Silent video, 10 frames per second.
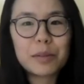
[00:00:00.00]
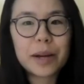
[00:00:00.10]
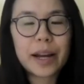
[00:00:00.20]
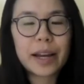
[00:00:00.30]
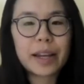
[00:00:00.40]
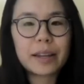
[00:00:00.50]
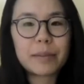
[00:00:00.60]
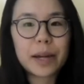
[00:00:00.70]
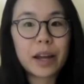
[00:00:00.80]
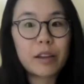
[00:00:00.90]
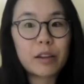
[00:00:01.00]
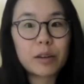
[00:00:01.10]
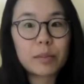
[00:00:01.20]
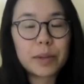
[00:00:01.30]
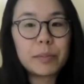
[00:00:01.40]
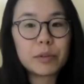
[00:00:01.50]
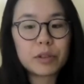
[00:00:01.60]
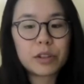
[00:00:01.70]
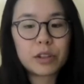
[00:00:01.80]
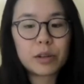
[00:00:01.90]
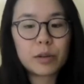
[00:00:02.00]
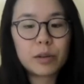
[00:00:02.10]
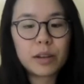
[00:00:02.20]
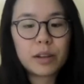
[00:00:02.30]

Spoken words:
by other people too,